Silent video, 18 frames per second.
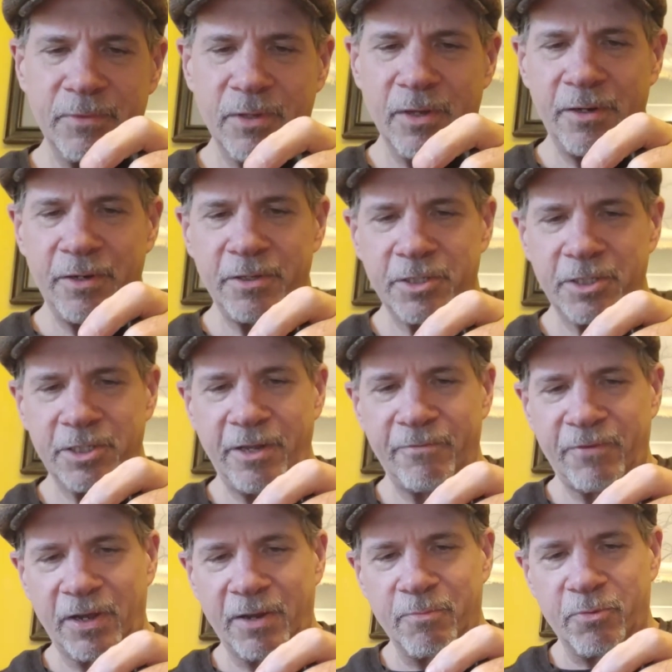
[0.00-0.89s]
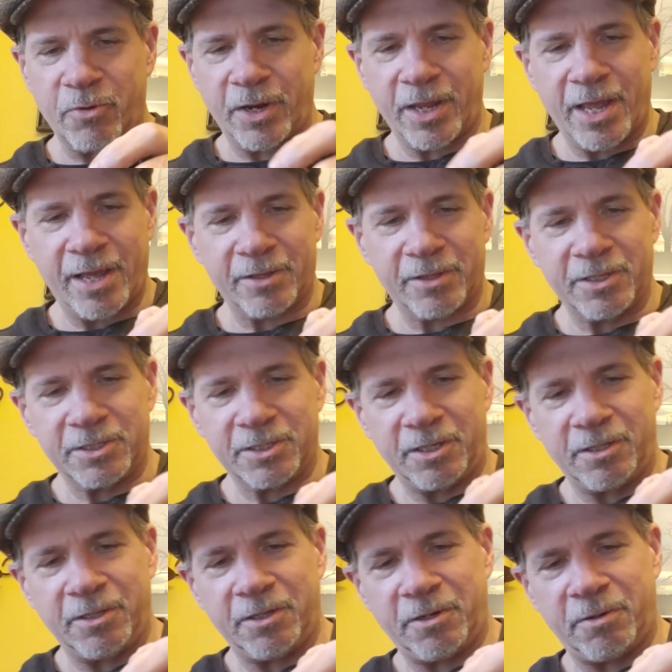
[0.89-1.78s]
going to see if I can bring out this
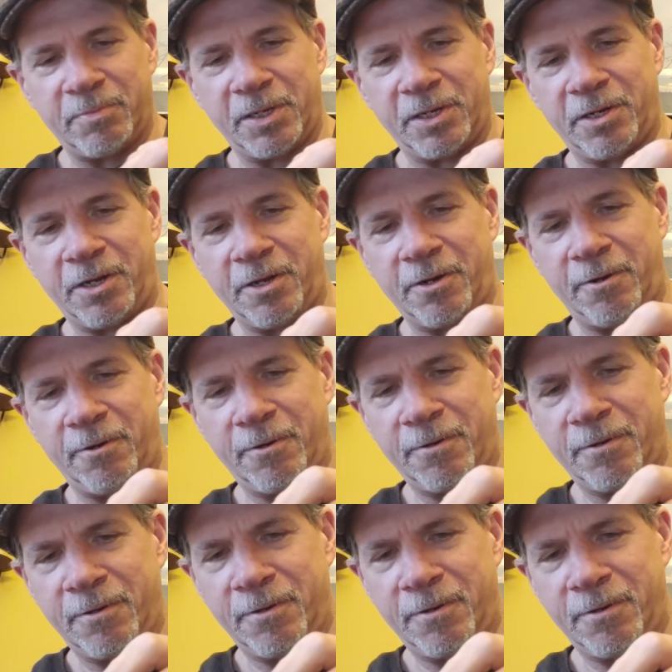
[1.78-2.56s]
a little bit here.